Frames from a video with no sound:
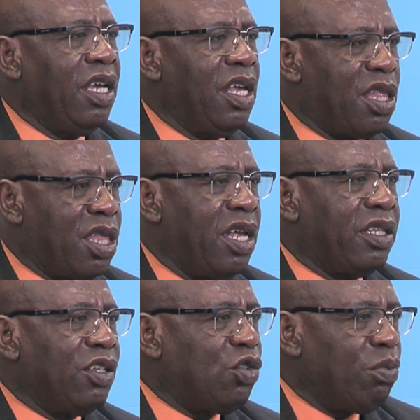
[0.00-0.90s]
his
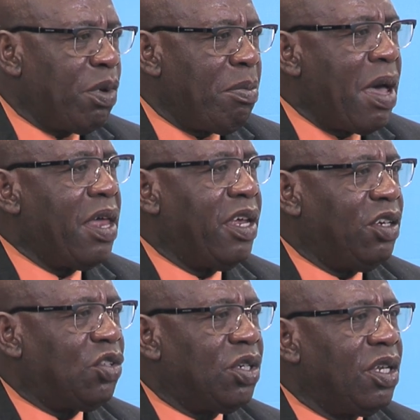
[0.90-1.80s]
sentence should be
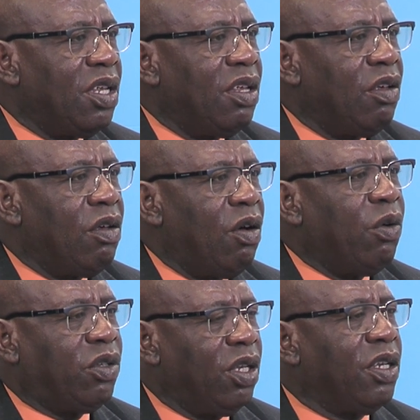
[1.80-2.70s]
managed right, right.
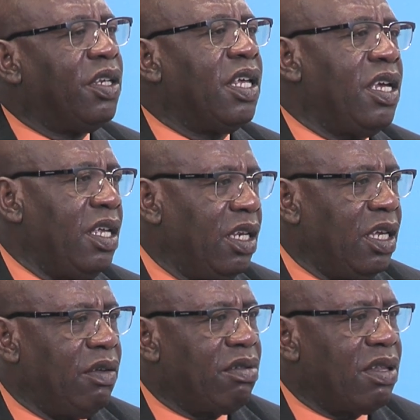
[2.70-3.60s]
until the day he
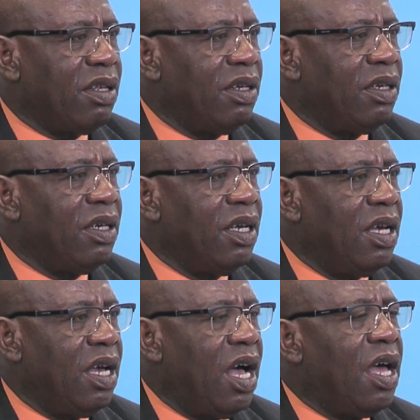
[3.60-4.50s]
leaves. Yes, yes,
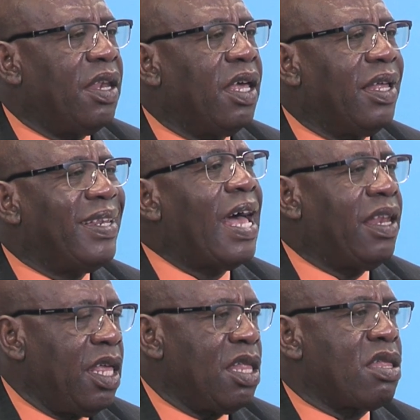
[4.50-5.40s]
yes. And yes.
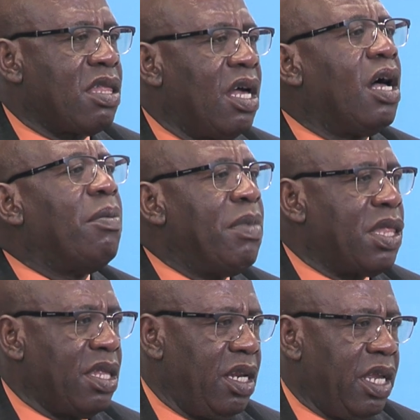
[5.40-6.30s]
that is a
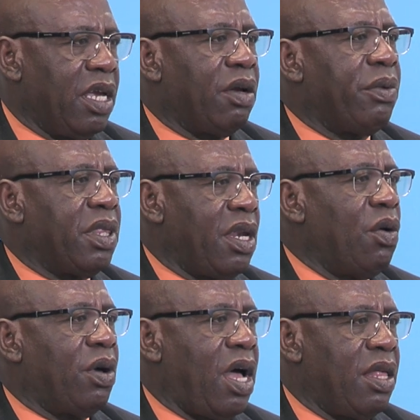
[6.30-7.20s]
missing link right. within
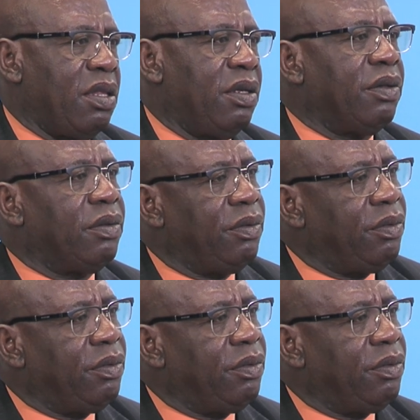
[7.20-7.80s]
our company. And on